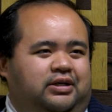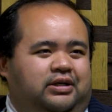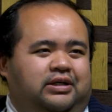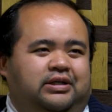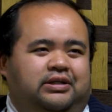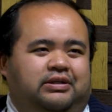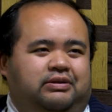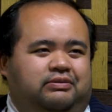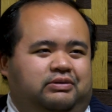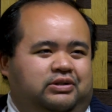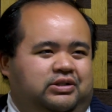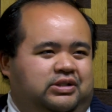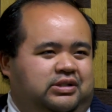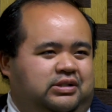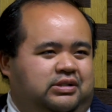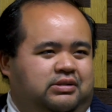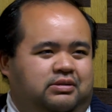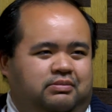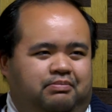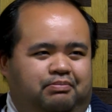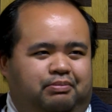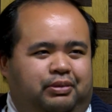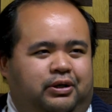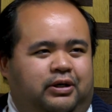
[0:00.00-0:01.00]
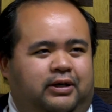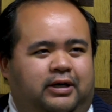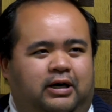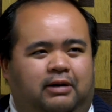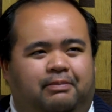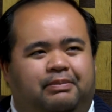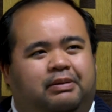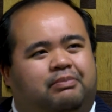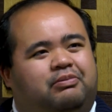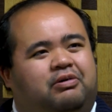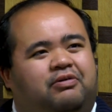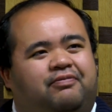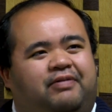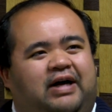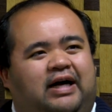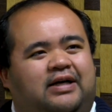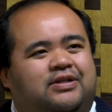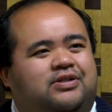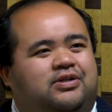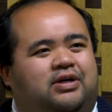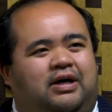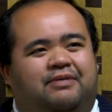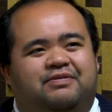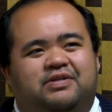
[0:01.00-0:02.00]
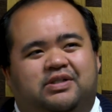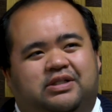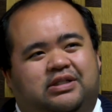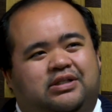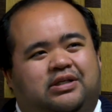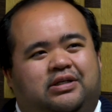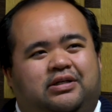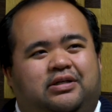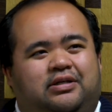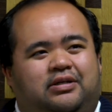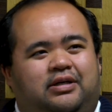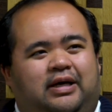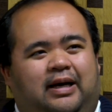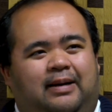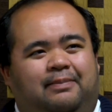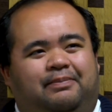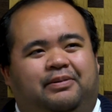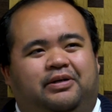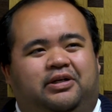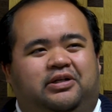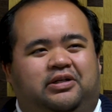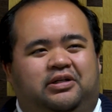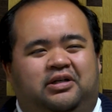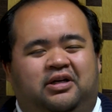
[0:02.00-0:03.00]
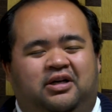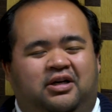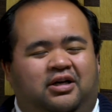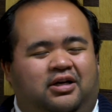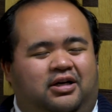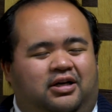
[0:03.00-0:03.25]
and it will just burn out people faster. I've seen it happen.